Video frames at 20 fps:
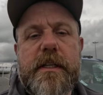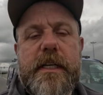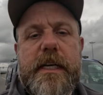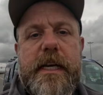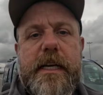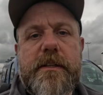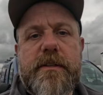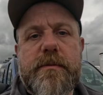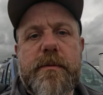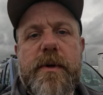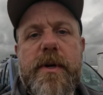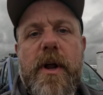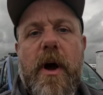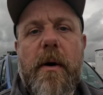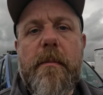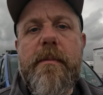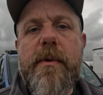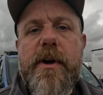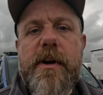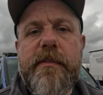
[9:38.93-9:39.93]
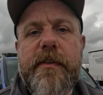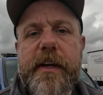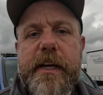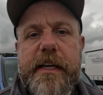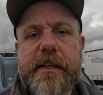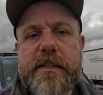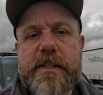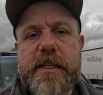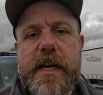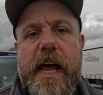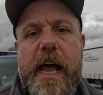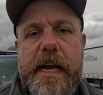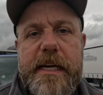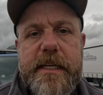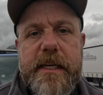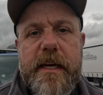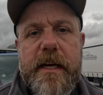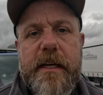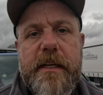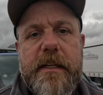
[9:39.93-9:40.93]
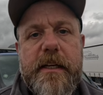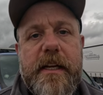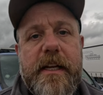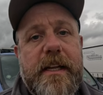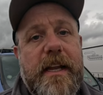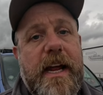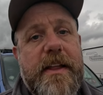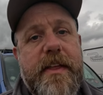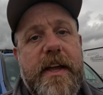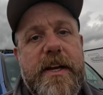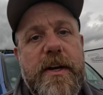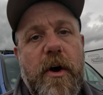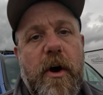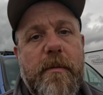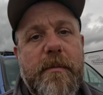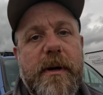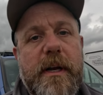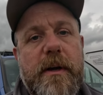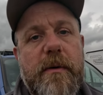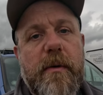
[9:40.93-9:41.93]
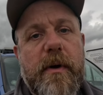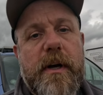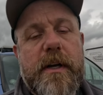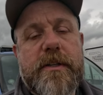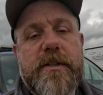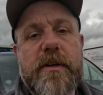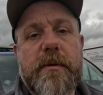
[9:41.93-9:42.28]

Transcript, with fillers: the kids were not moving inside her like they normally were.